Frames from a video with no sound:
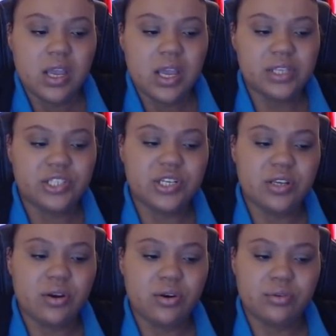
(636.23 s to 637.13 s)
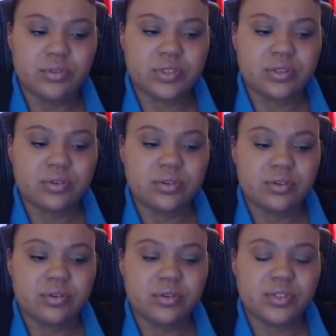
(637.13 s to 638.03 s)
And she goes,
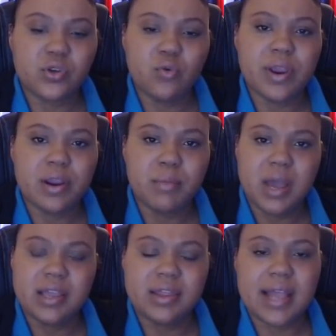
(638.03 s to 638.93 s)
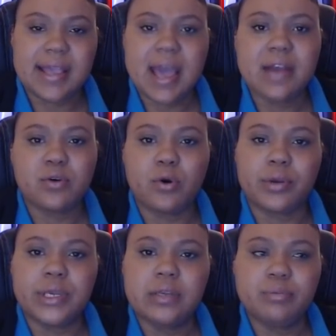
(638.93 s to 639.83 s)
so where am I in that
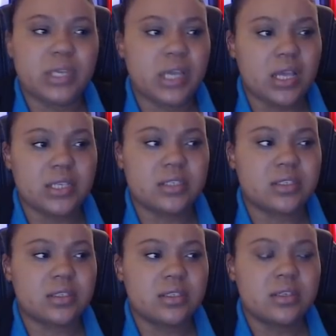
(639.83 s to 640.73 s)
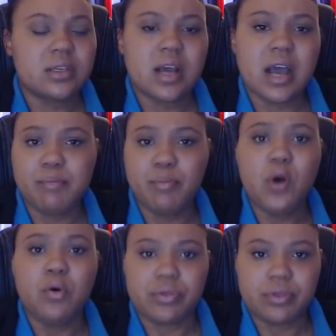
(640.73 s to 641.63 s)
category? Because I'm
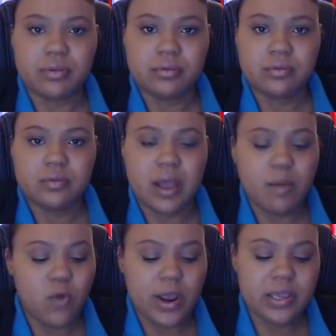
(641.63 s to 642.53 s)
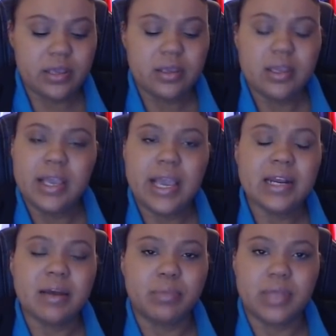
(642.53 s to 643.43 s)
both. I'm white and
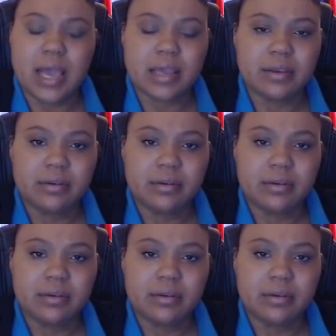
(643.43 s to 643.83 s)
I'm black.